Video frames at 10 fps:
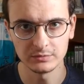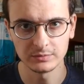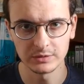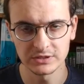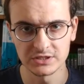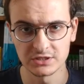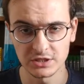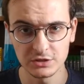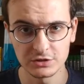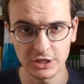which is a
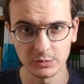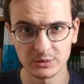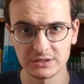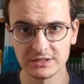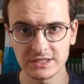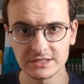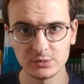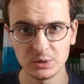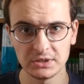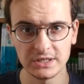huge help because in Destiny
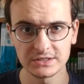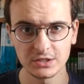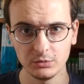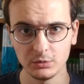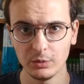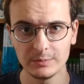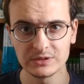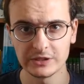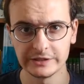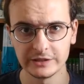1 you had to go on a
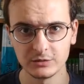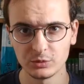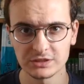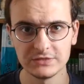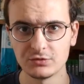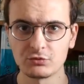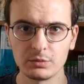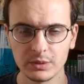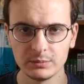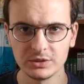website that wasn't even run
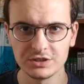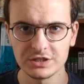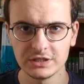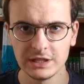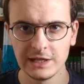by Bungie